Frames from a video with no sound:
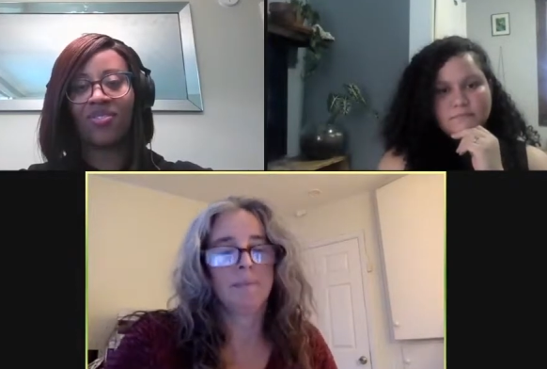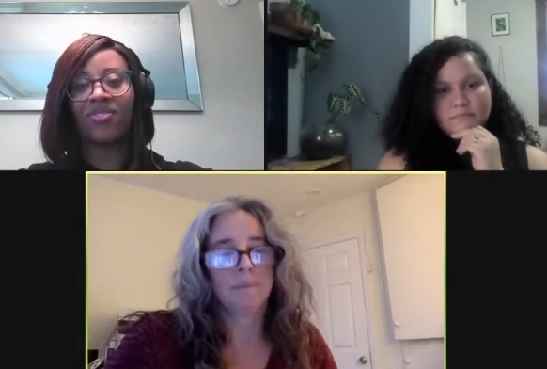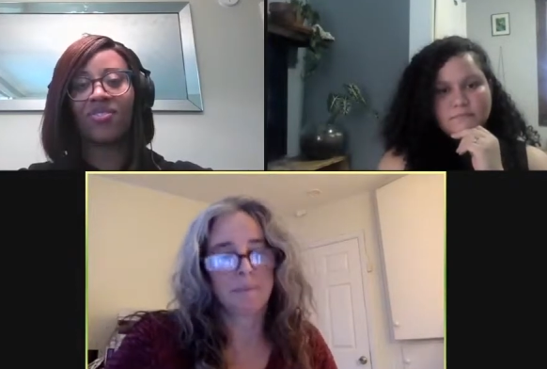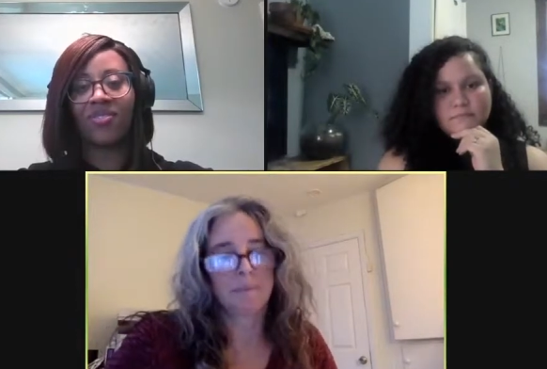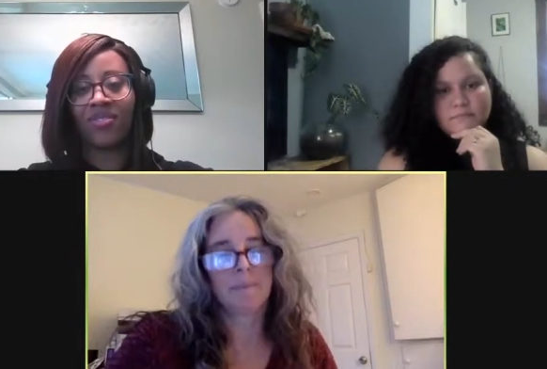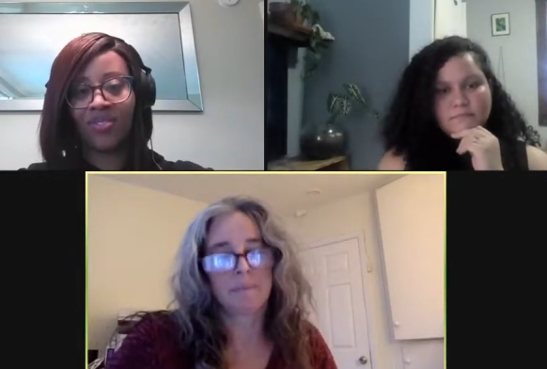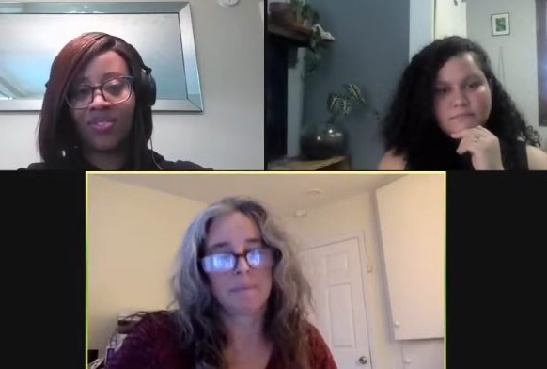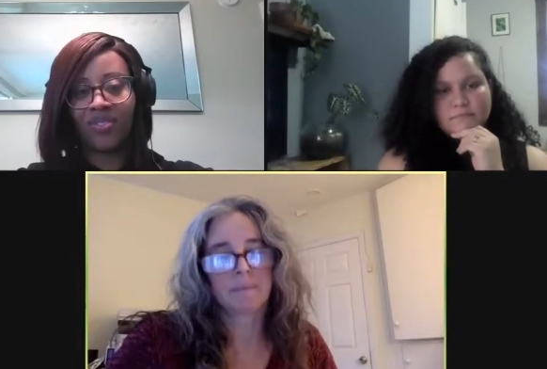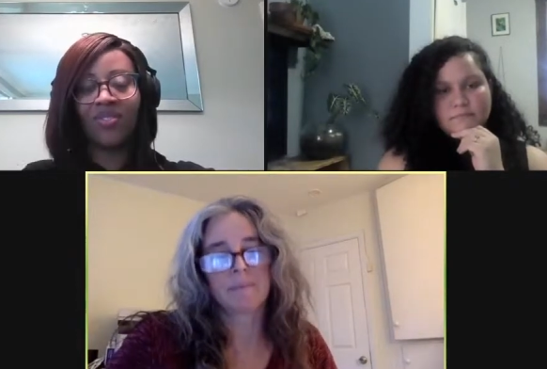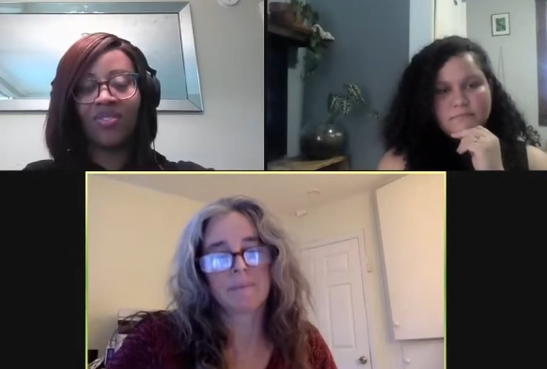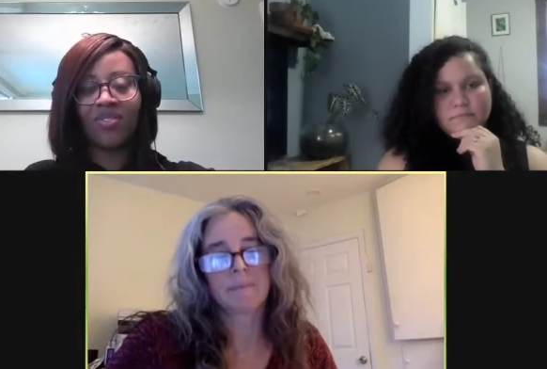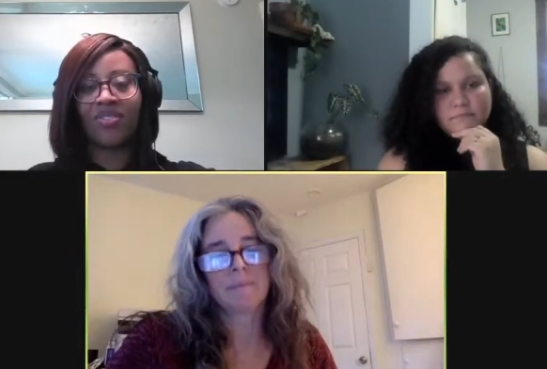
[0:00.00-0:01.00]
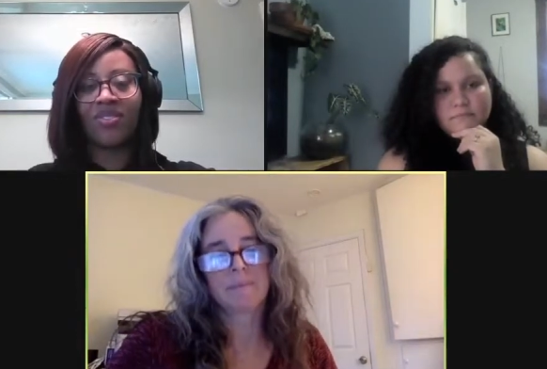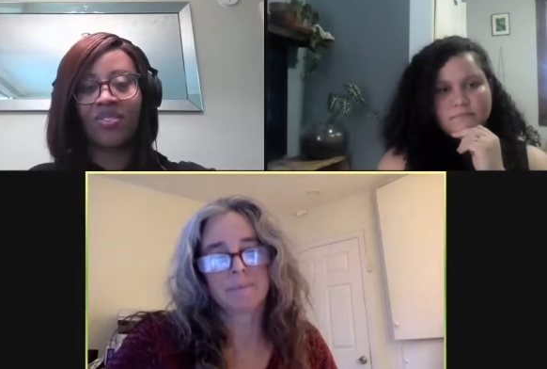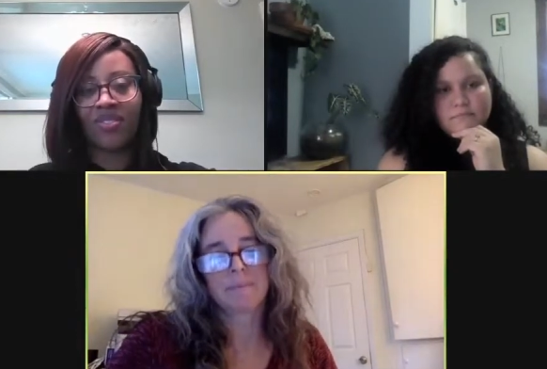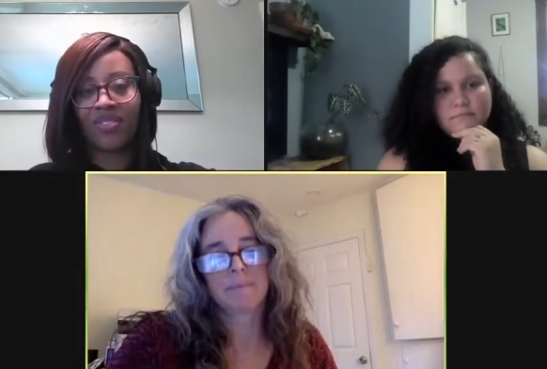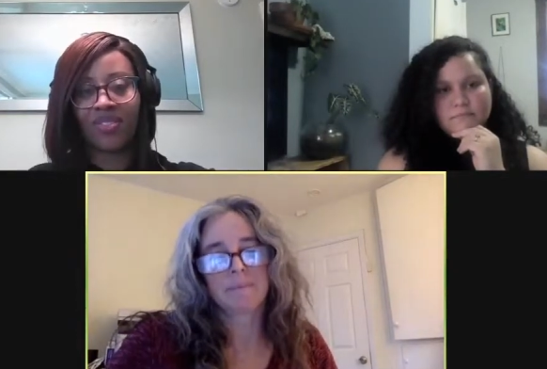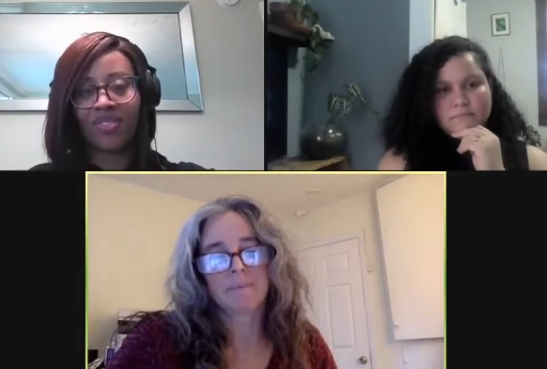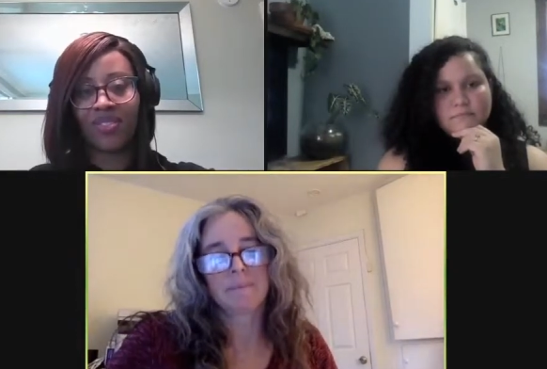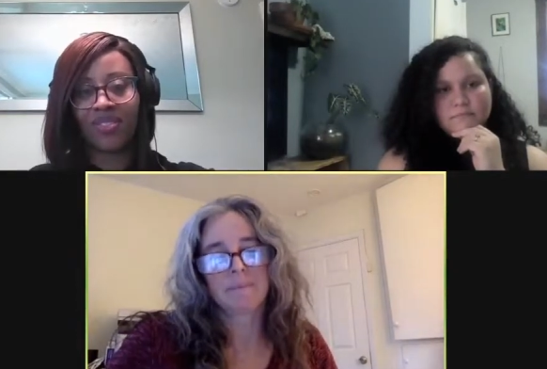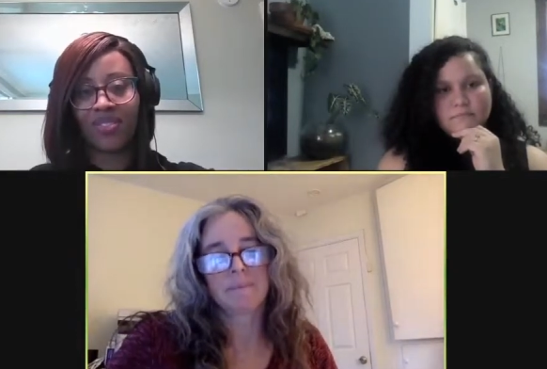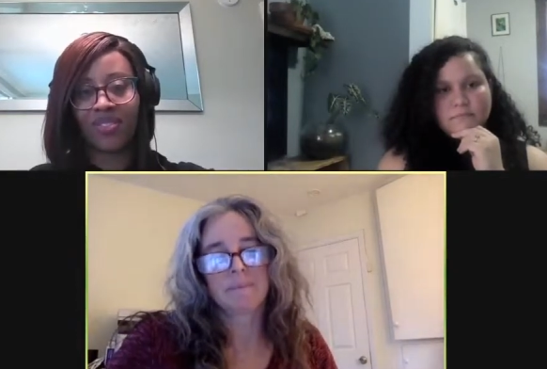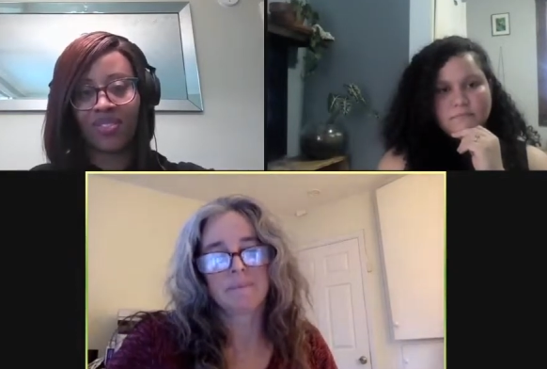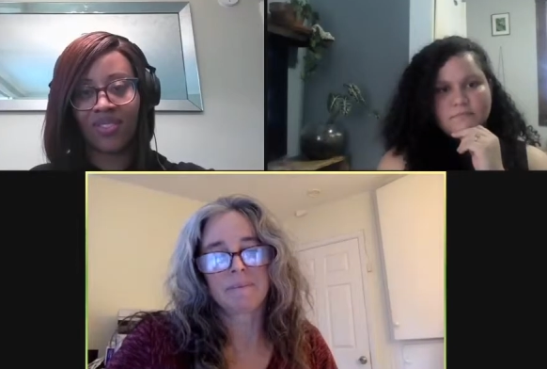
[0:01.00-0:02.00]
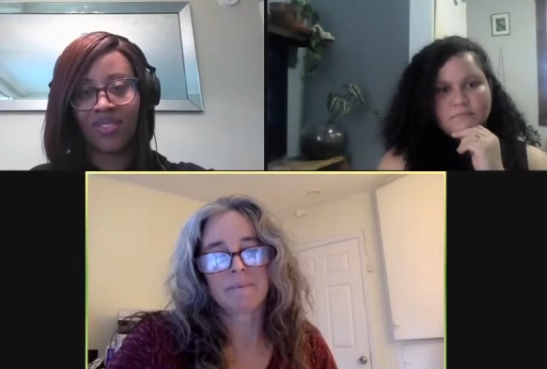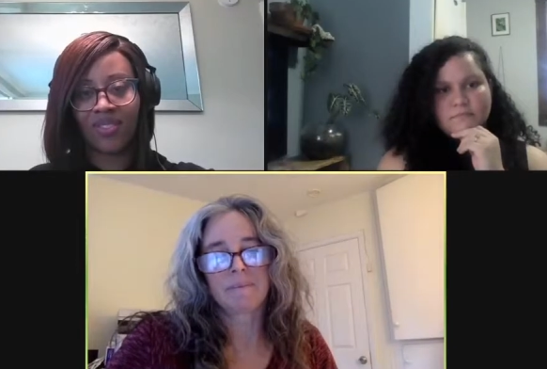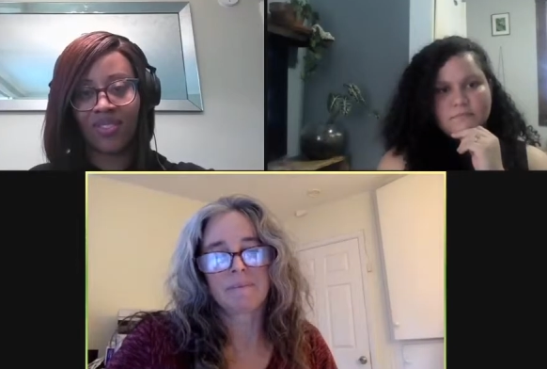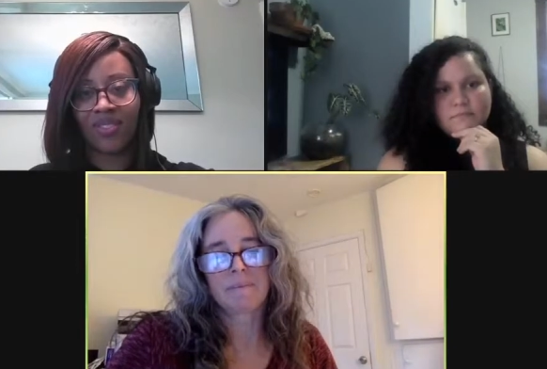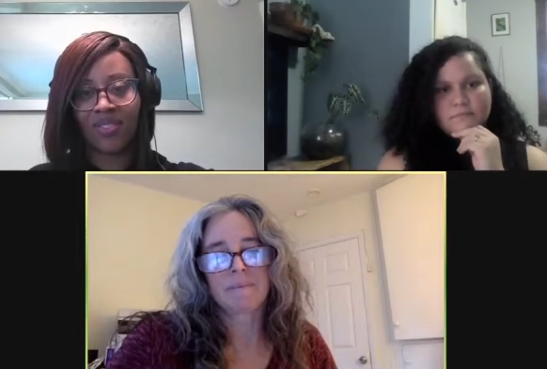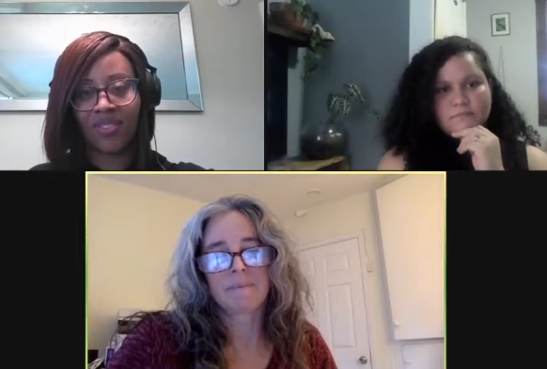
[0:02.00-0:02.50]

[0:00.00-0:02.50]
(no one is talking)